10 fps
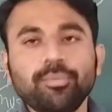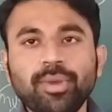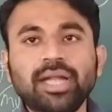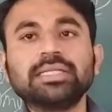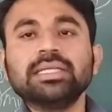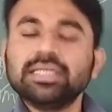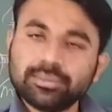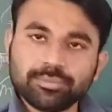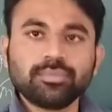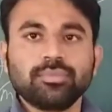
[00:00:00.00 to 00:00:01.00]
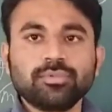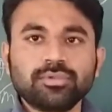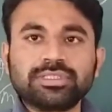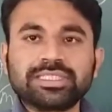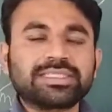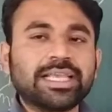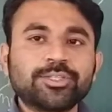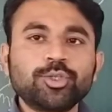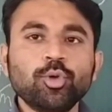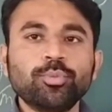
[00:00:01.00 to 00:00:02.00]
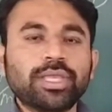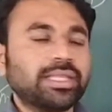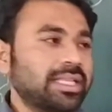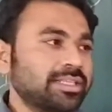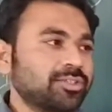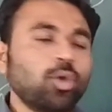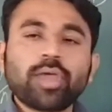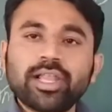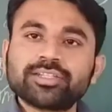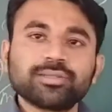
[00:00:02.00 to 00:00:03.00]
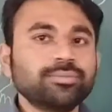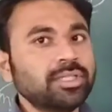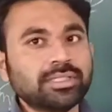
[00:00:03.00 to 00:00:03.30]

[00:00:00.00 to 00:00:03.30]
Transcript: But just assume that there is no calcium,